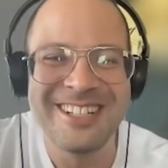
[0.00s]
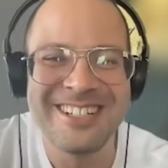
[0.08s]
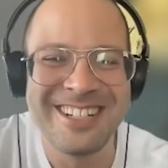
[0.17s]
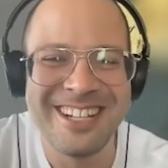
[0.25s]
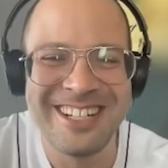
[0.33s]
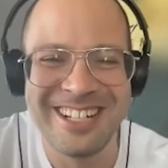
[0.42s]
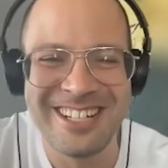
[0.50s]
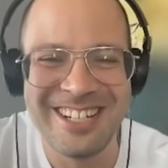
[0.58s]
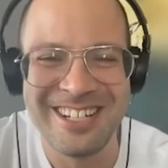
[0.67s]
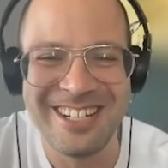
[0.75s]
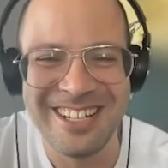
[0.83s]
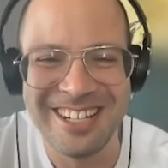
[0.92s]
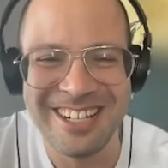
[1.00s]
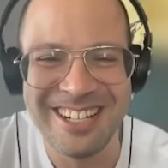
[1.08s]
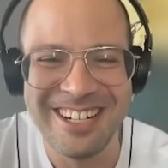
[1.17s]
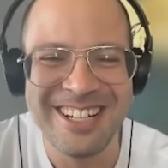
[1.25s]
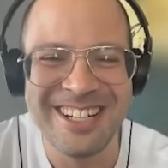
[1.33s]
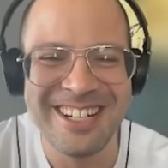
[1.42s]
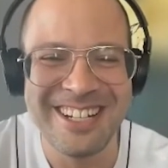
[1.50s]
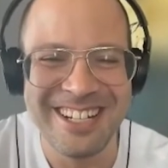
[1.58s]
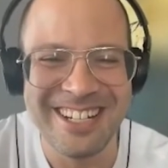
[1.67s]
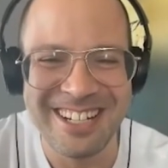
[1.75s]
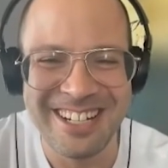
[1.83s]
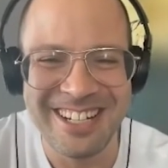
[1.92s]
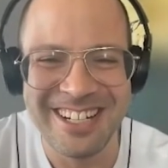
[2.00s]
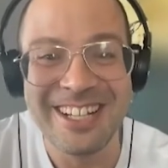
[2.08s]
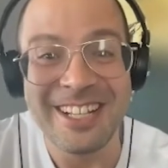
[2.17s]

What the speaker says: This person isn't speaking.